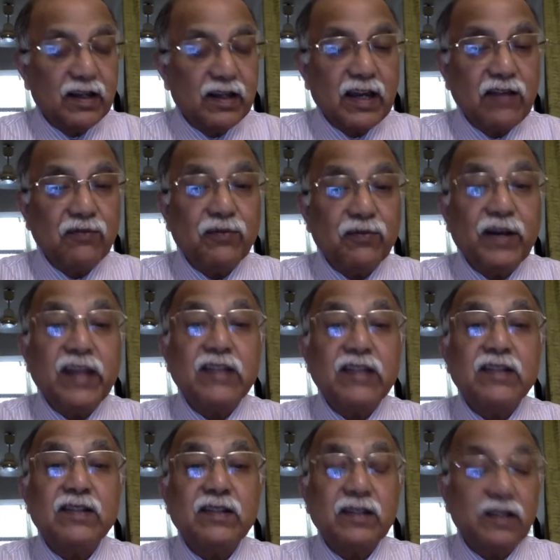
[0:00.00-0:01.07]
and
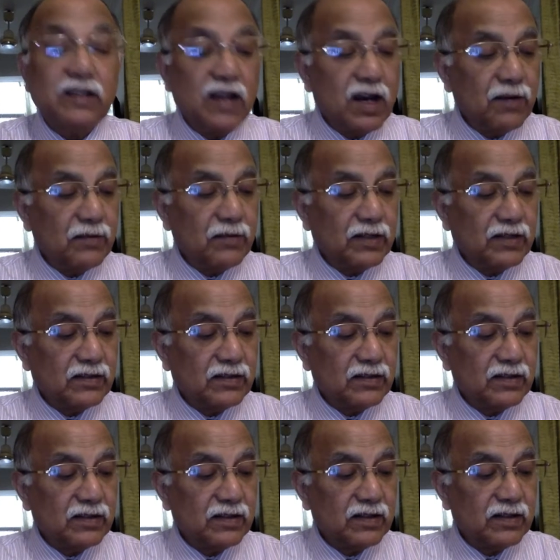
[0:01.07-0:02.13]
white garments,
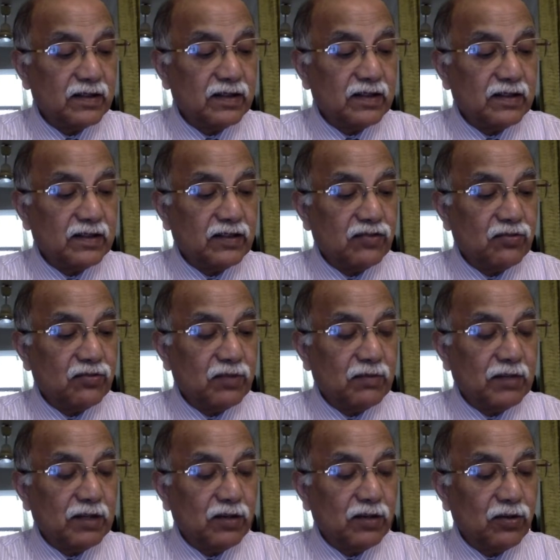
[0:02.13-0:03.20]
that you may be
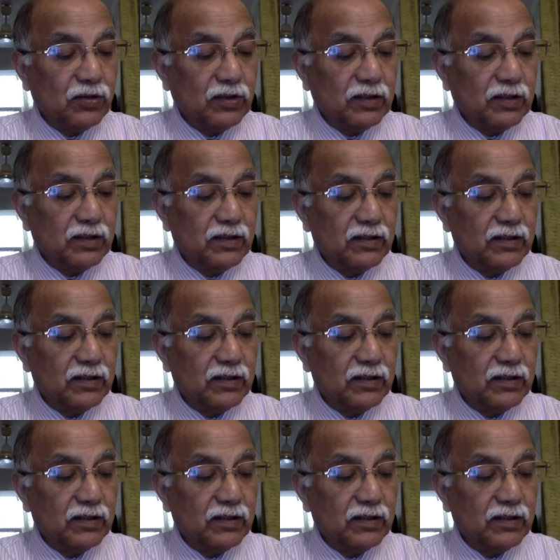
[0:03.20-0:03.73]
clothed,